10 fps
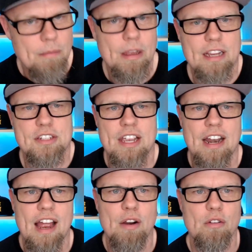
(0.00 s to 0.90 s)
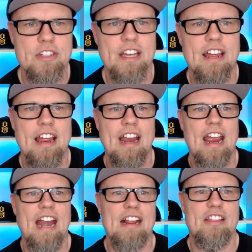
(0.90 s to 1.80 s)
Like I said, I don't
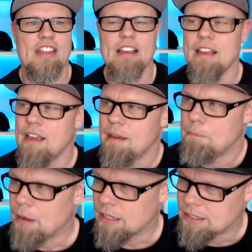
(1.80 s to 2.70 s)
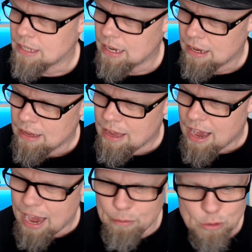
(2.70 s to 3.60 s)
anything, but
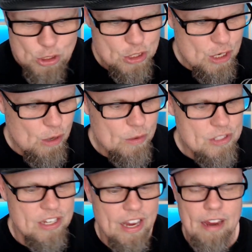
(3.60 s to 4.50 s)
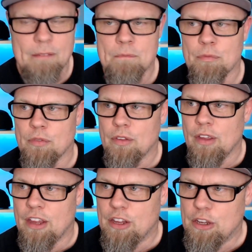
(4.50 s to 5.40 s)
I will just go and say,
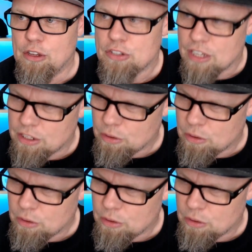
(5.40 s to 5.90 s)
you said you